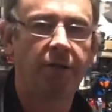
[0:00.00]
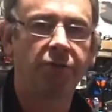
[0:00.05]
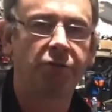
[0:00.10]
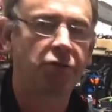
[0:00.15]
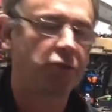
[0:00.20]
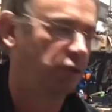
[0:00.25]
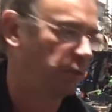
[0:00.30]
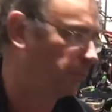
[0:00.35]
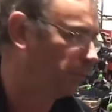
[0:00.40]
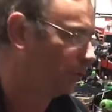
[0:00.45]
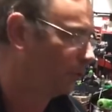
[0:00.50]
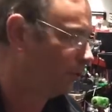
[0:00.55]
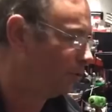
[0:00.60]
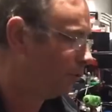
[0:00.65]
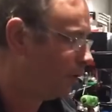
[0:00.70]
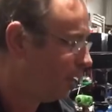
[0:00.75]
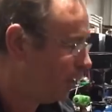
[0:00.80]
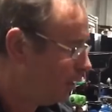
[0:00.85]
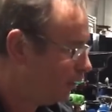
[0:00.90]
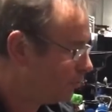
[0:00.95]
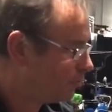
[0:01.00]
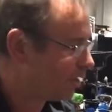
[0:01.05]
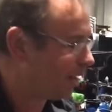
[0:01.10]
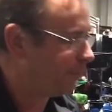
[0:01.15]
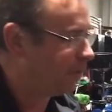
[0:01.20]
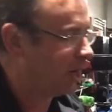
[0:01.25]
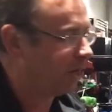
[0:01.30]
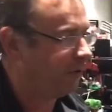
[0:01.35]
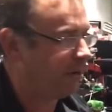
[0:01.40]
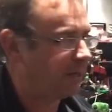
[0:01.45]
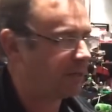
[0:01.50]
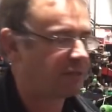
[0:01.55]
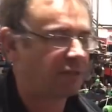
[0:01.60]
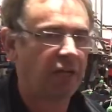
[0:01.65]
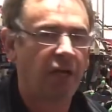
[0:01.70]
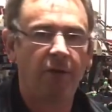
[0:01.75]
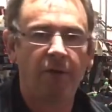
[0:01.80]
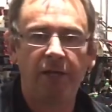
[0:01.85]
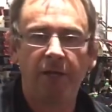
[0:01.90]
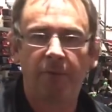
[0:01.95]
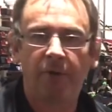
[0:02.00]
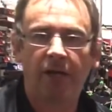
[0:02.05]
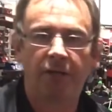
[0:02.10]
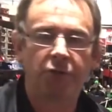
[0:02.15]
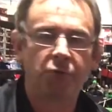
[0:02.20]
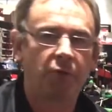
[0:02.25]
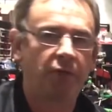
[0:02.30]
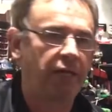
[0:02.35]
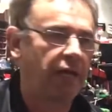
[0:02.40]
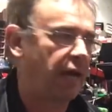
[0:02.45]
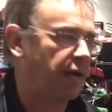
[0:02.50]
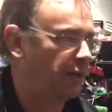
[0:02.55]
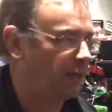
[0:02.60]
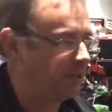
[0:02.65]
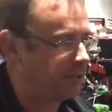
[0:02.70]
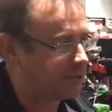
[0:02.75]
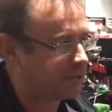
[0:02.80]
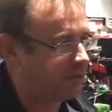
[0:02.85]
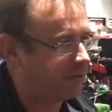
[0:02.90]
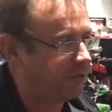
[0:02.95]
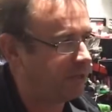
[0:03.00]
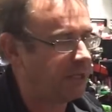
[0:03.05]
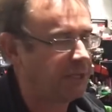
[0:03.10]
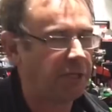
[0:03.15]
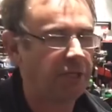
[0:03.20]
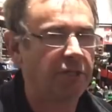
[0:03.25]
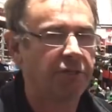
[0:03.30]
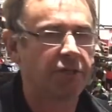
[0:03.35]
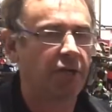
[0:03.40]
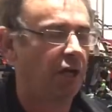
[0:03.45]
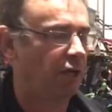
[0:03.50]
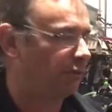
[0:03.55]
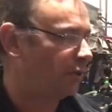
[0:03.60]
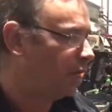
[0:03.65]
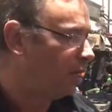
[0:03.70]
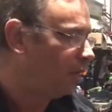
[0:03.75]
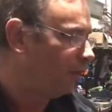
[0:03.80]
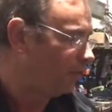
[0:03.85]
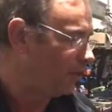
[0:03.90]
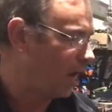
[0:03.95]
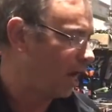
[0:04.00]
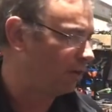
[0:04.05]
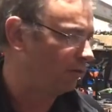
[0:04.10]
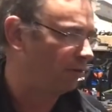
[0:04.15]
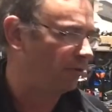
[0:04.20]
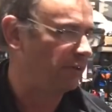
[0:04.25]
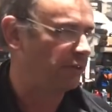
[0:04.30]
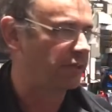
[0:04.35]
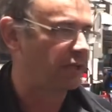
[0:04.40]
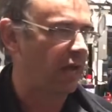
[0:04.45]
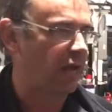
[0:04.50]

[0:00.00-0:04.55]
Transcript: Subaru WRX. So here we are, 2018, 17 years old. The owner of this